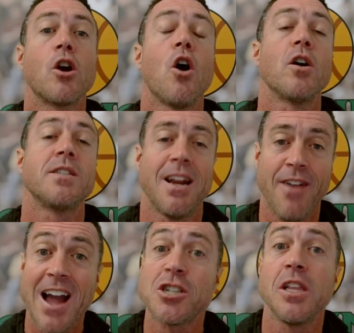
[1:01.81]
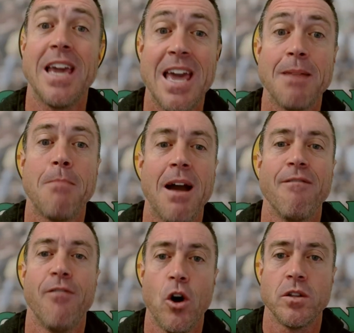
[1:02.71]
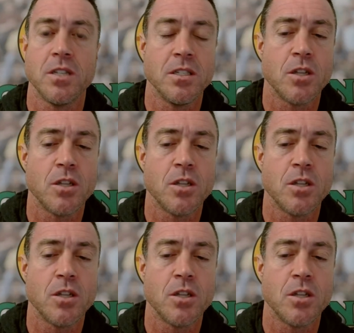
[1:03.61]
cards that have actually hit my vault. And